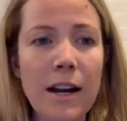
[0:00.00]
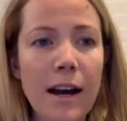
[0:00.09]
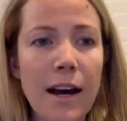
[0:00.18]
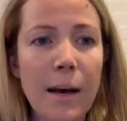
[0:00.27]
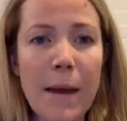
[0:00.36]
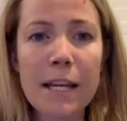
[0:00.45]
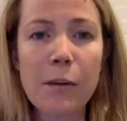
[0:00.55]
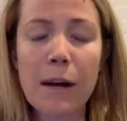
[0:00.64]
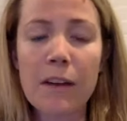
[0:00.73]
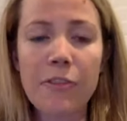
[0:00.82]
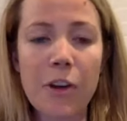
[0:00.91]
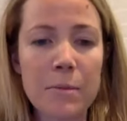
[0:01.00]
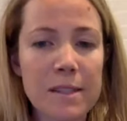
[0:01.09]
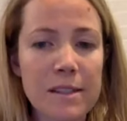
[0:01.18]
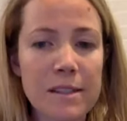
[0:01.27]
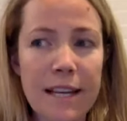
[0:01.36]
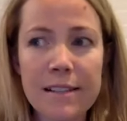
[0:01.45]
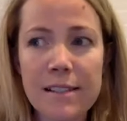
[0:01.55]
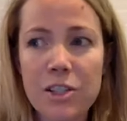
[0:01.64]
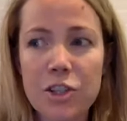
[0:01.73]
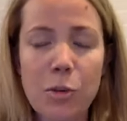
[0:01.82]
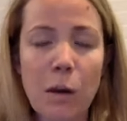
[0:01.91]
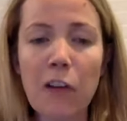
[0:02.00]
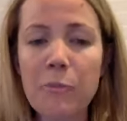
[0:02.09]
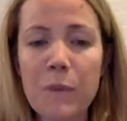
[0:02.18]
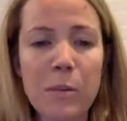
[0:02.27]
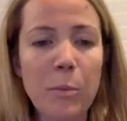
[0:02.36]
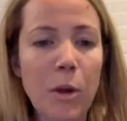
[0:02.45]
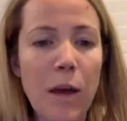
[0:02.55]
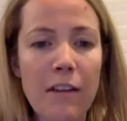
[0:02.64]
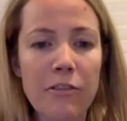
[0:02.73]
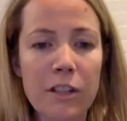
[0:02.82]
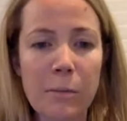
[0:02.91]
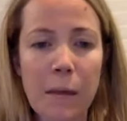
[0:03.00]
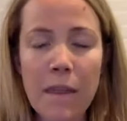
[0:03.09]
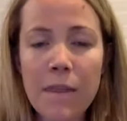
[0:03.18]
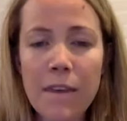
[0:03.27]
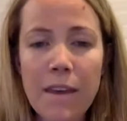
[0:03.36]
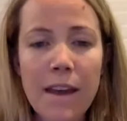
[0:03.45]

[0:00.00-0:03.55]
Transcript: um, anywhere from 6 to 12 people every month